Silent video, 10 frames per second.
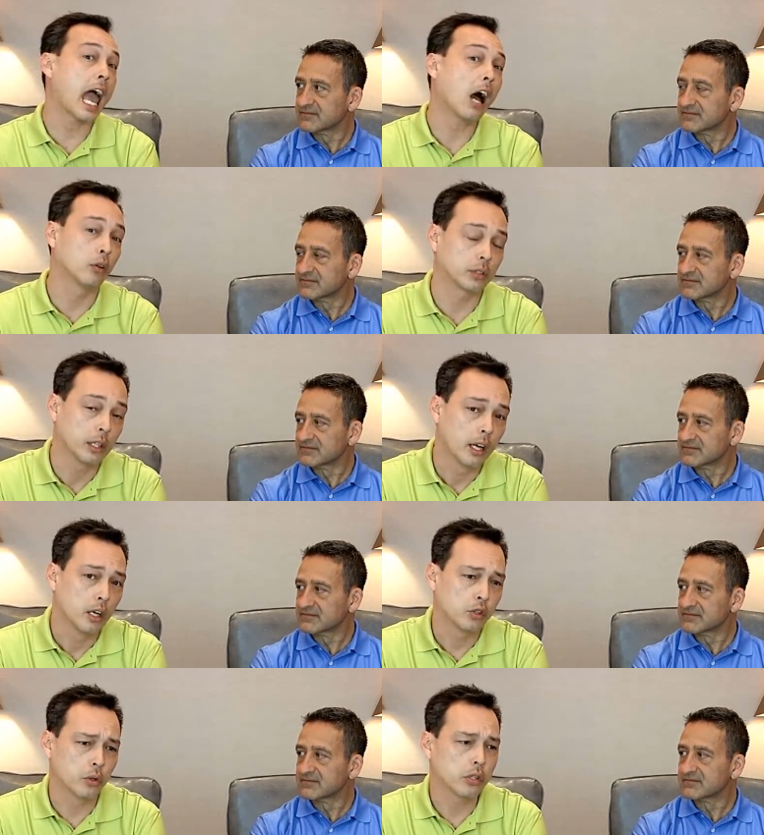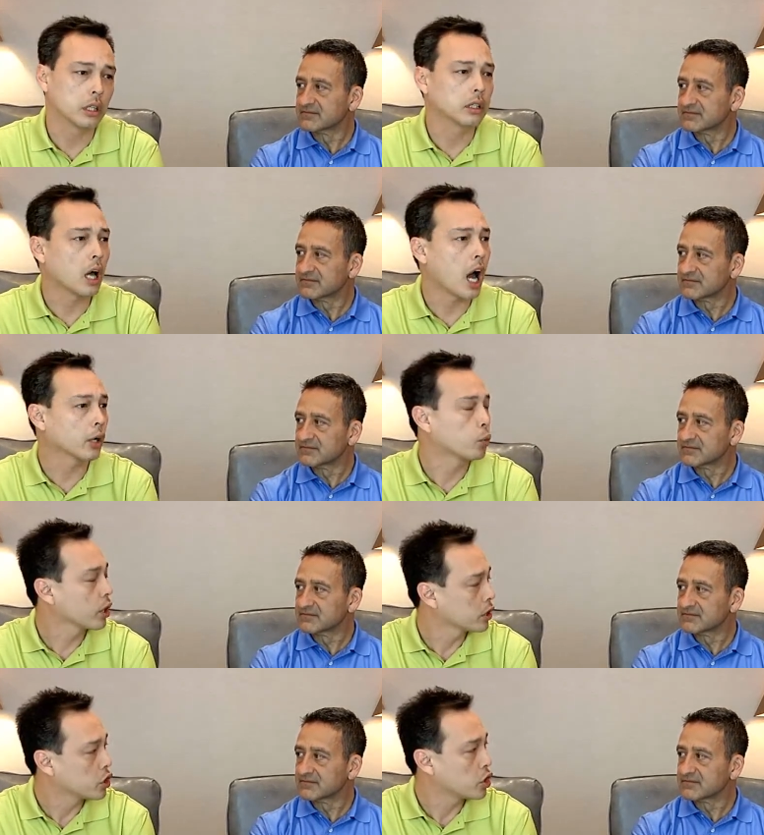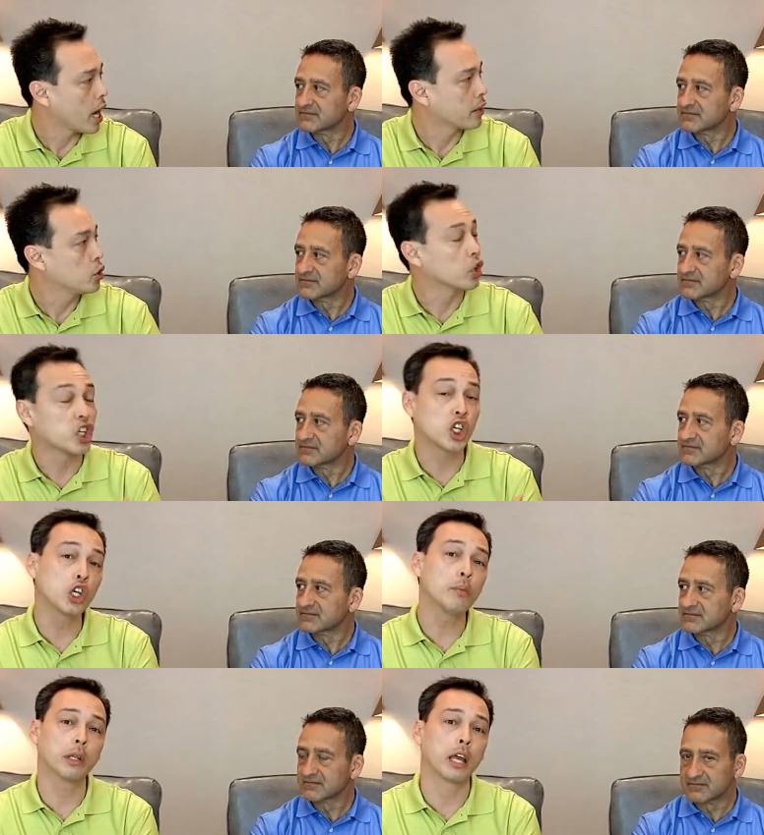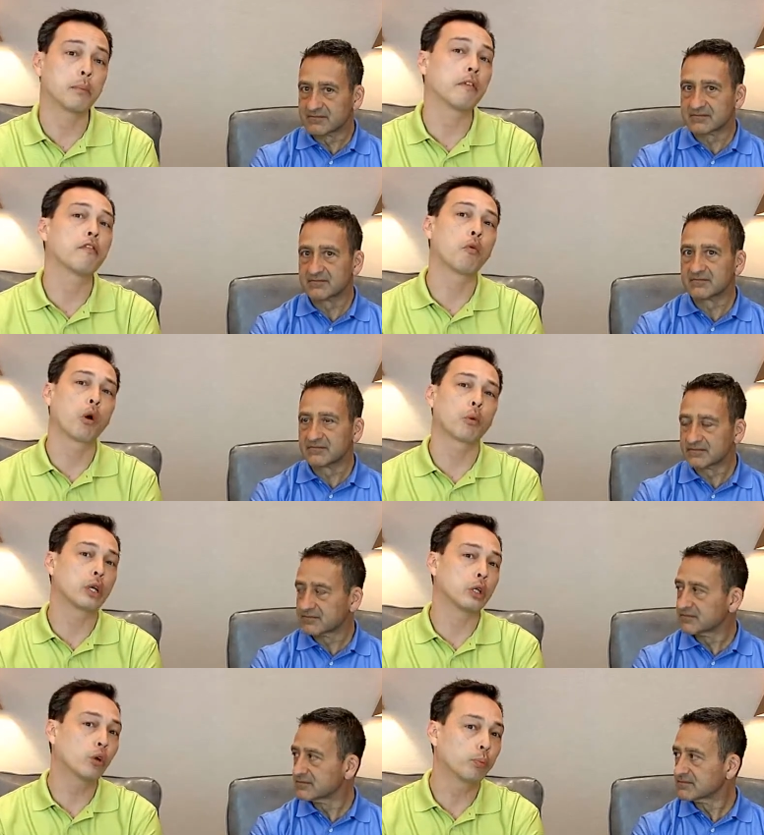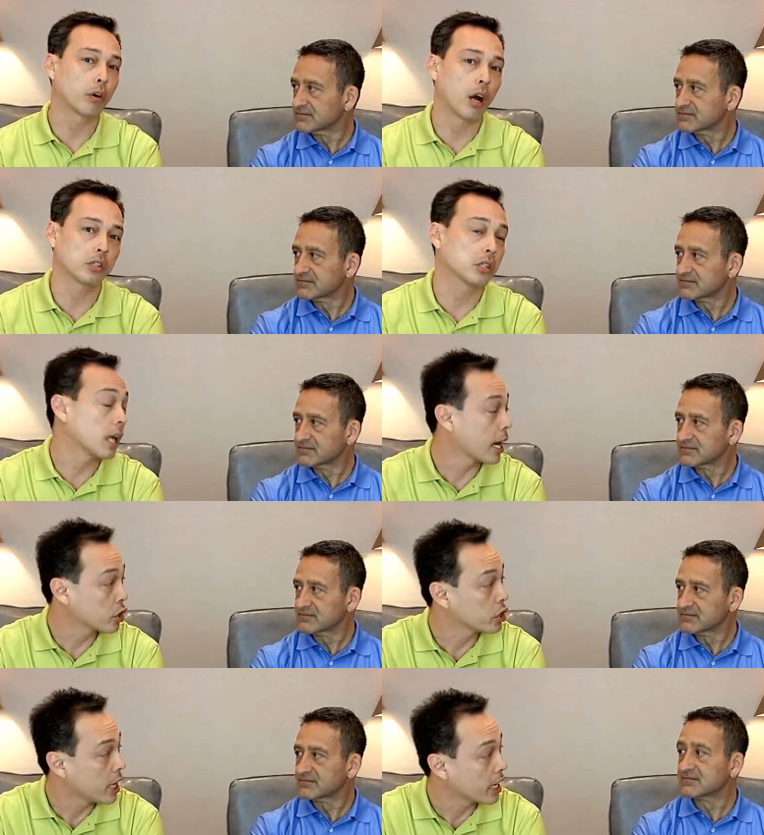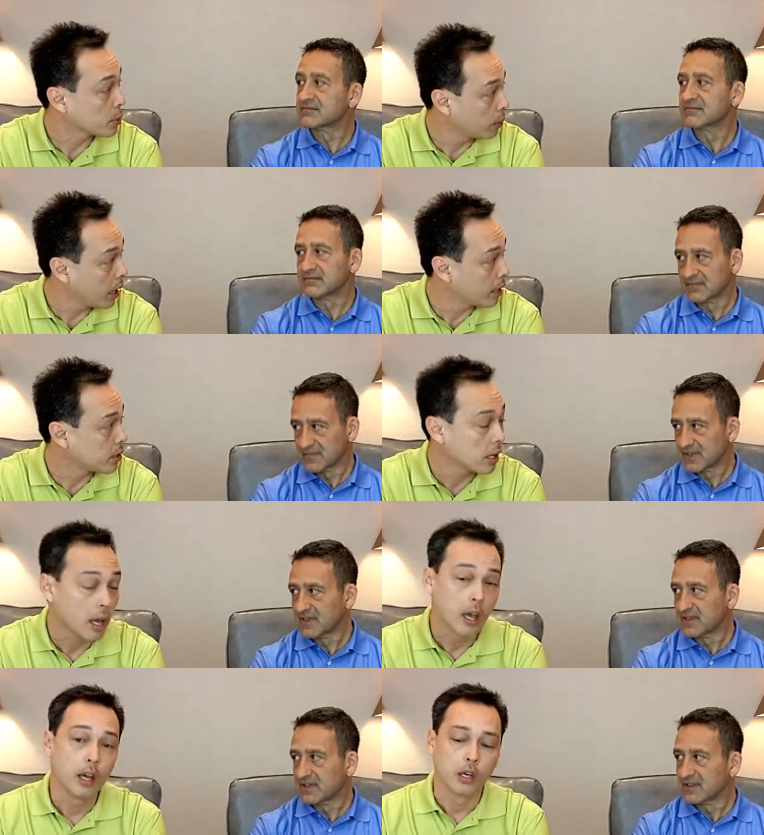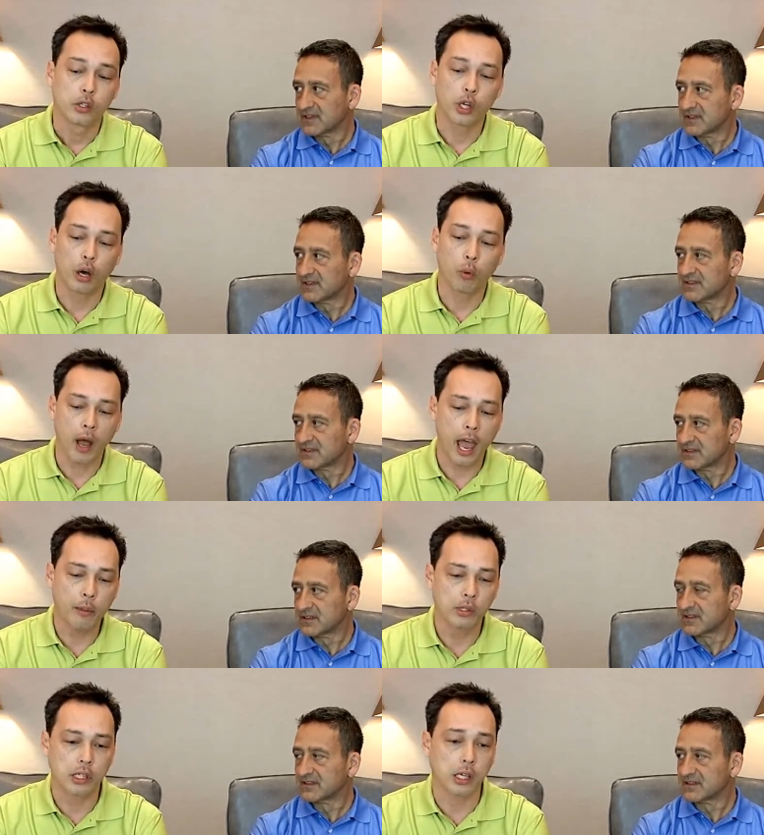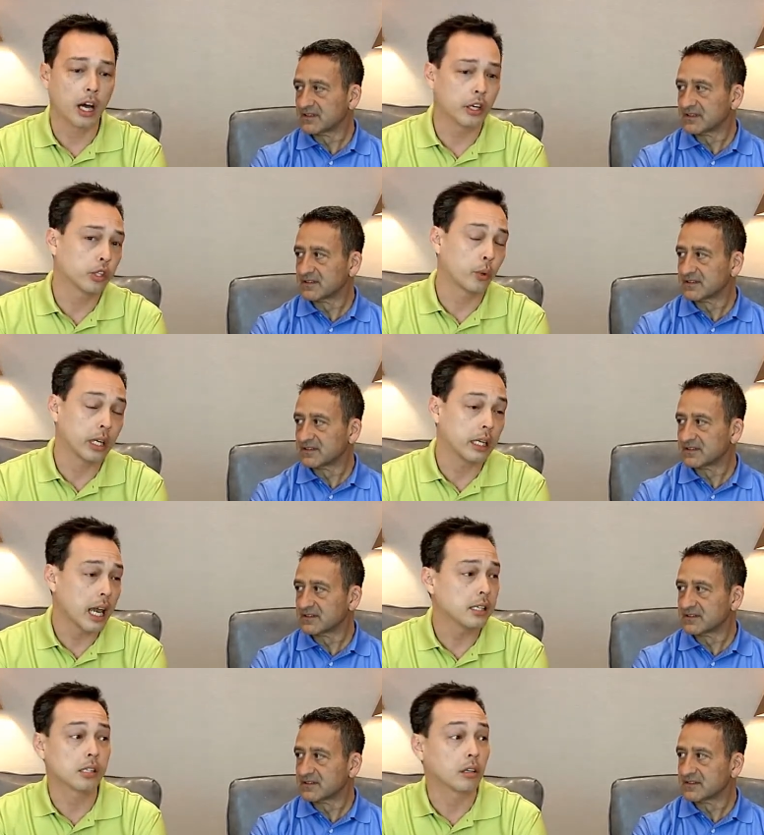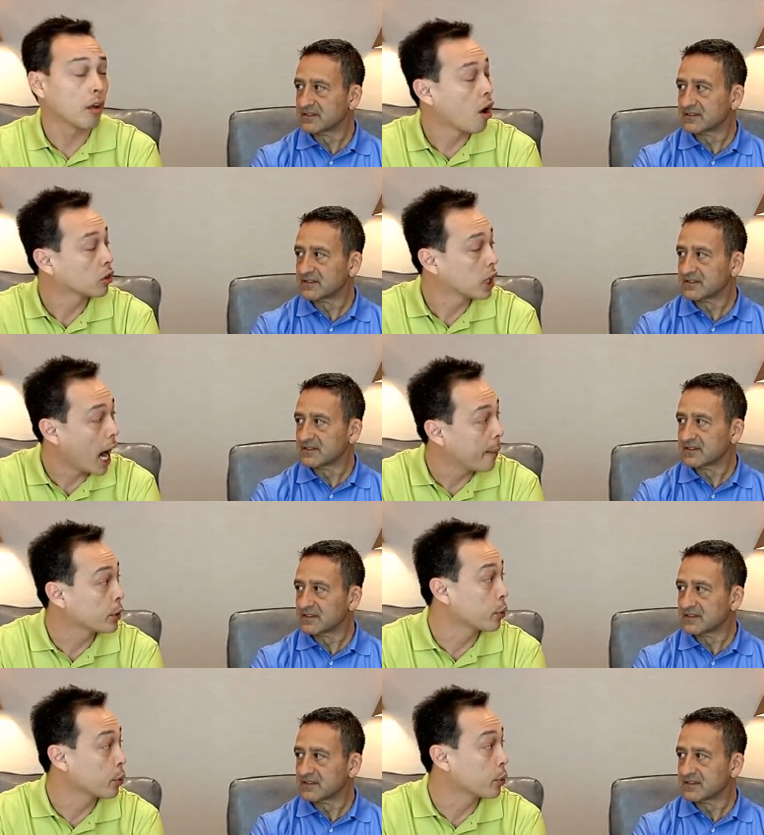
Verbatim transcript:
Speaker 1: out. So there's a lot of work that you have to accumulate before a renewal process actually takes place. So what happens is 120 days is a long time to